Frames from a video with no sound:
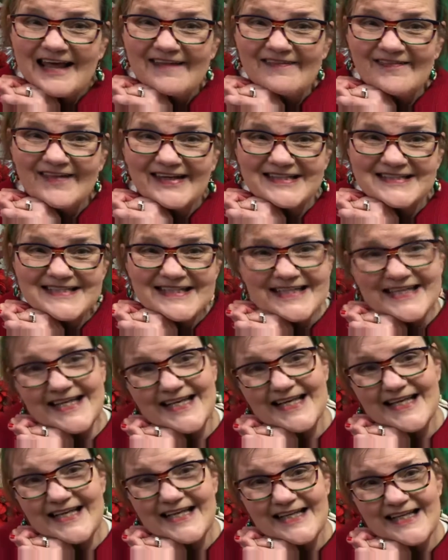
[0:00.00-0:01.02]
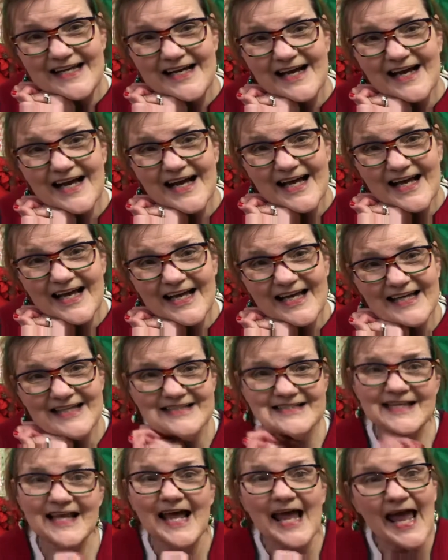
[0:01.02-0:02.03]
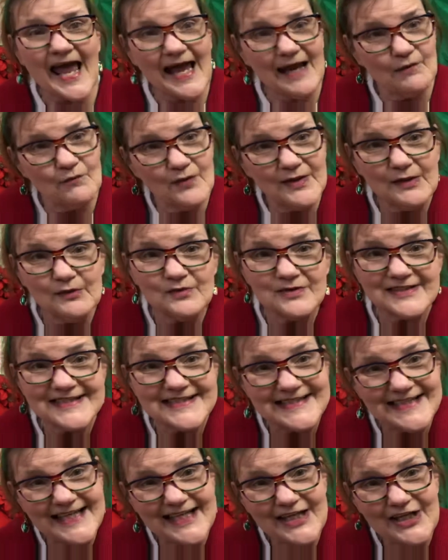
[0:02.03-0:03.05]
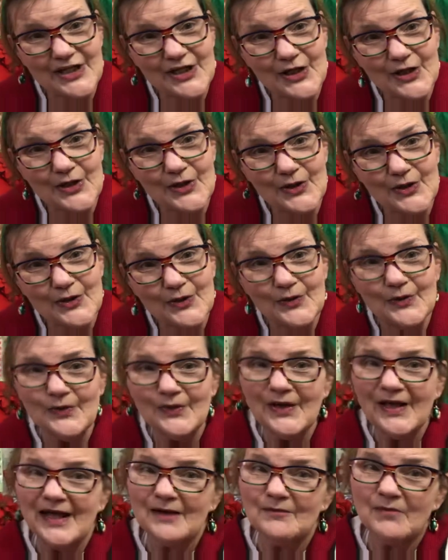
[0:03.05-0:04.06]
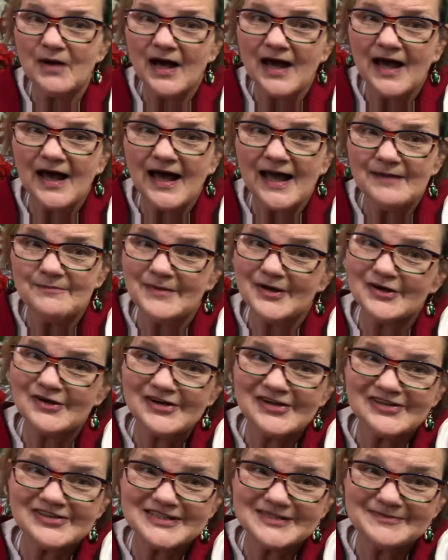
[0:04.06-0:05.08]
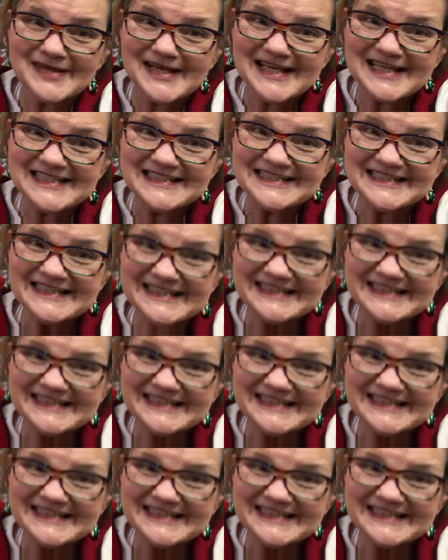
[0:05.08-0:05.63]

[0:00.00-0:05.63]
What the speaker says: Thanks again, guys, and we will see you. Bye. Merry Christmas.